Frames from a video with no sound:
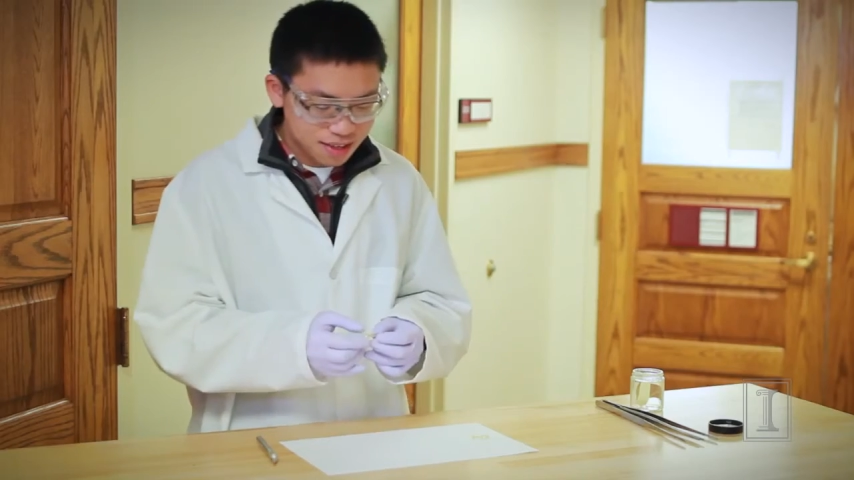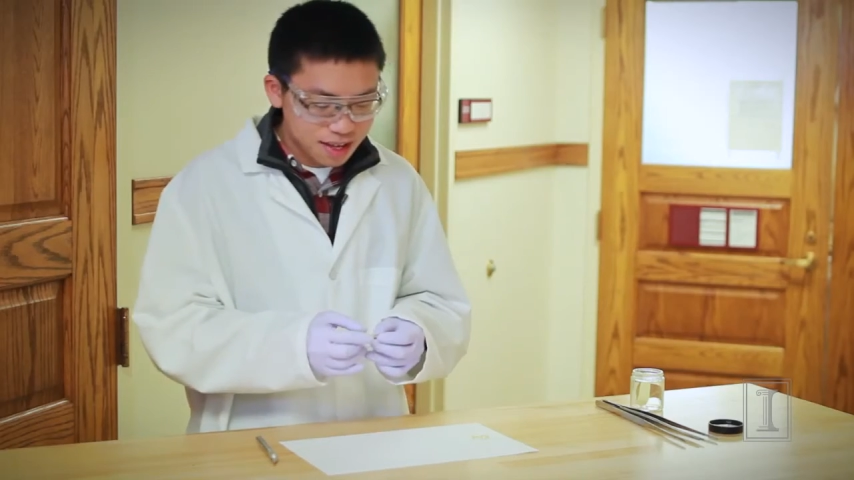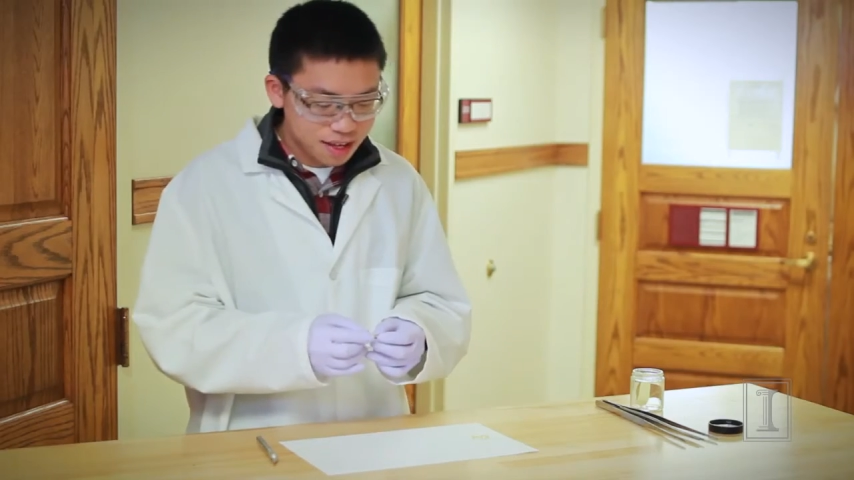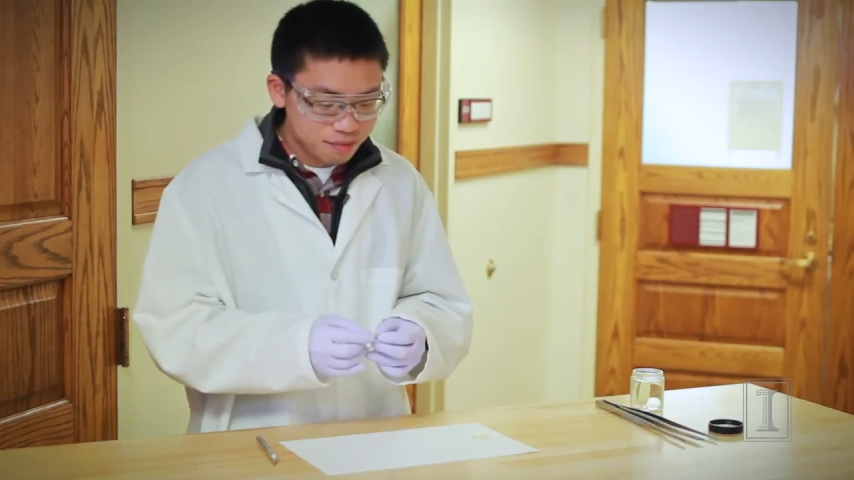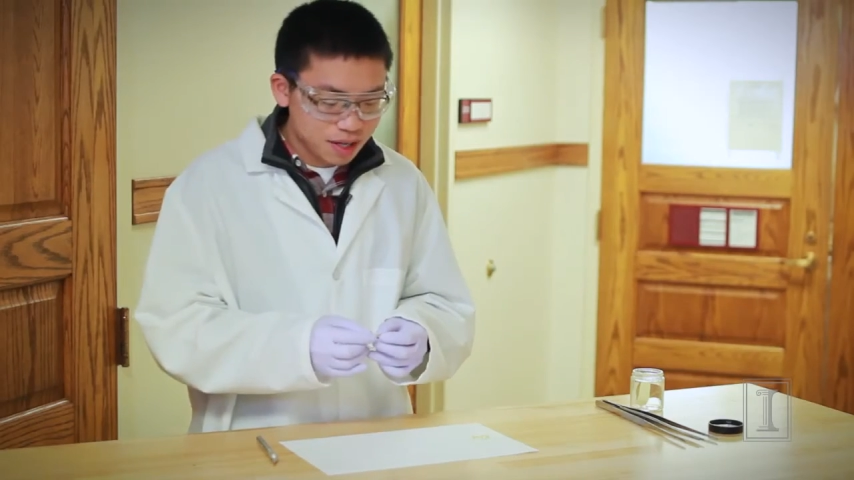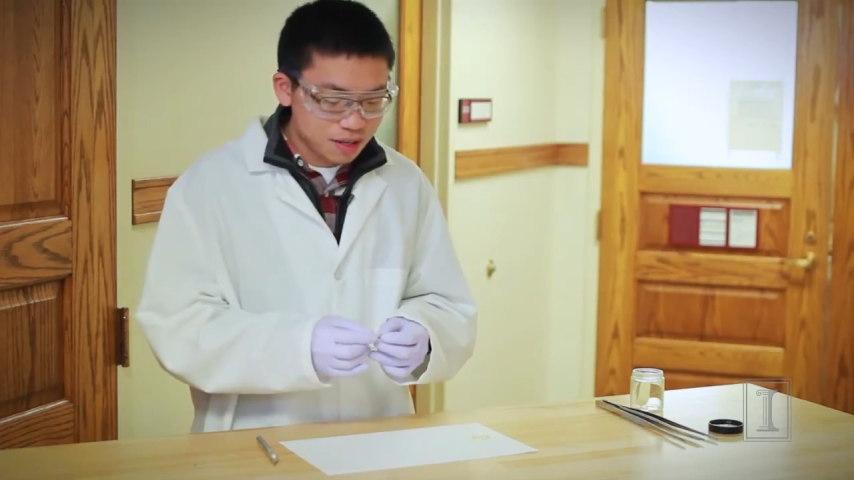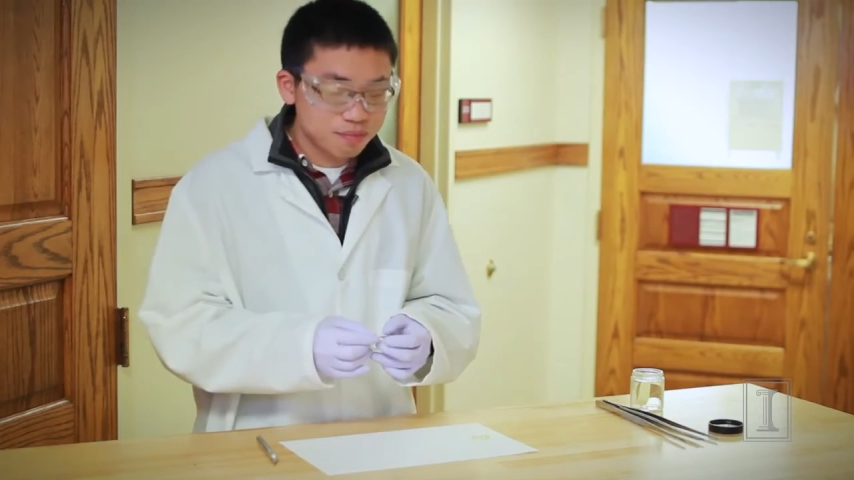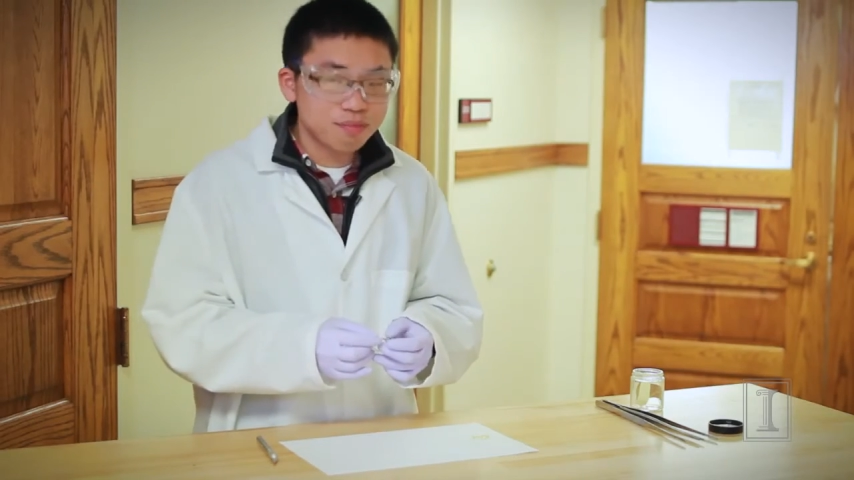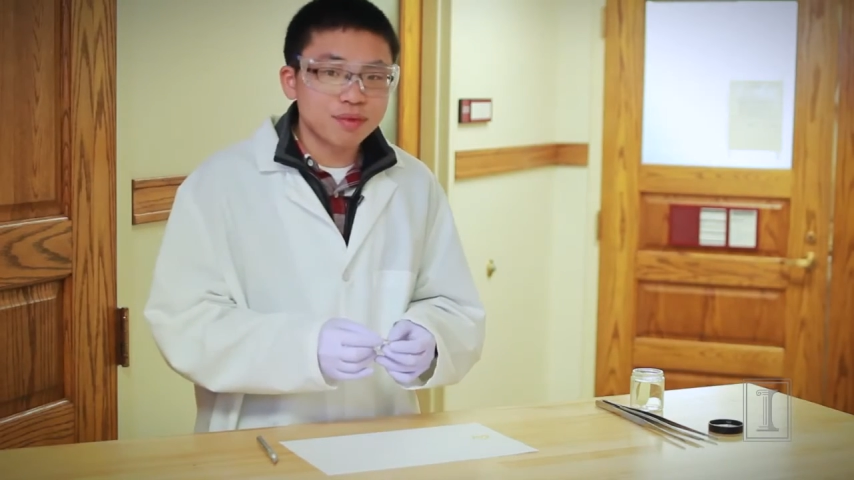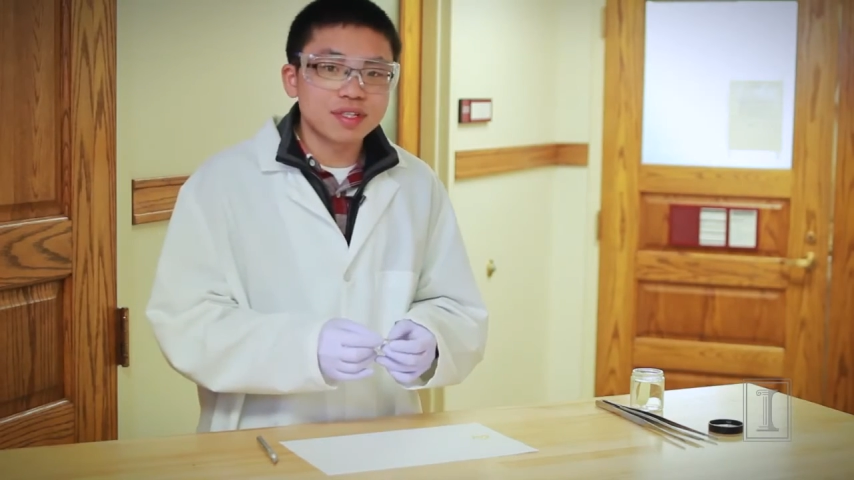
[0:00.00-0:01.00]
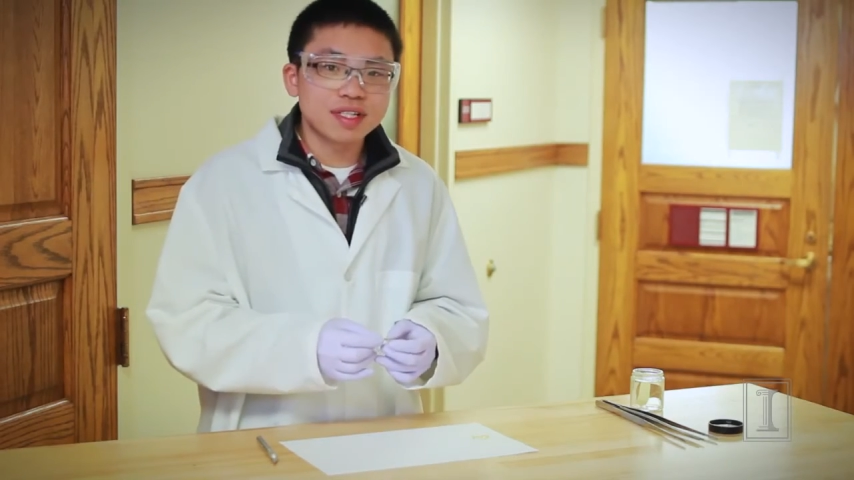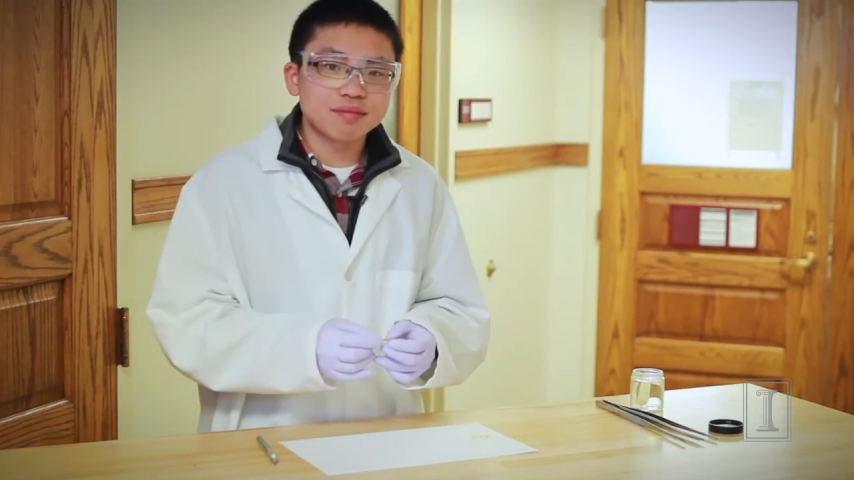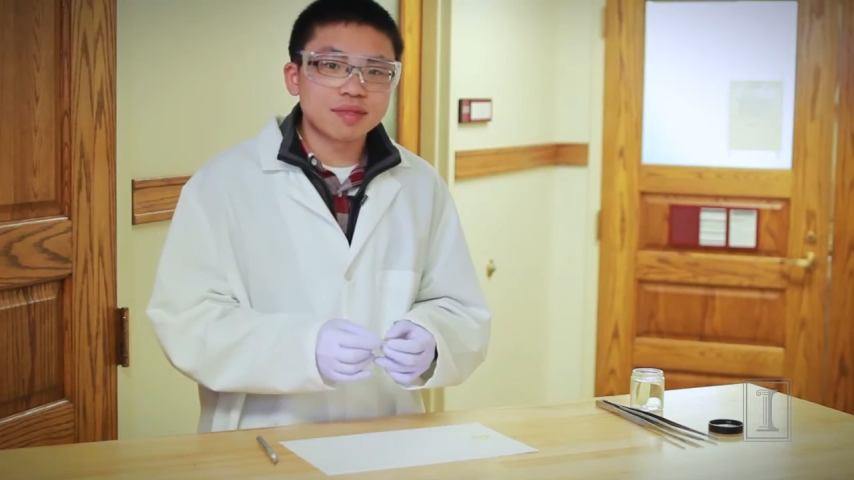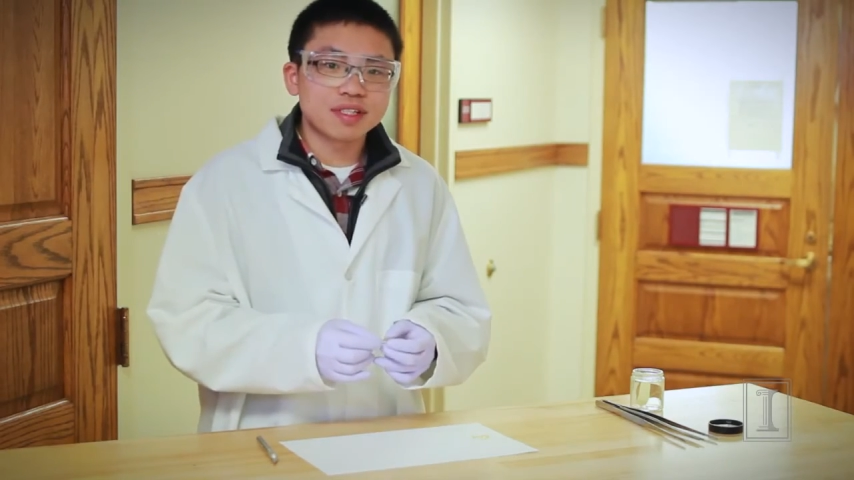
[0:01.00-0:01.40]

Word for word: And then I'm gonna put this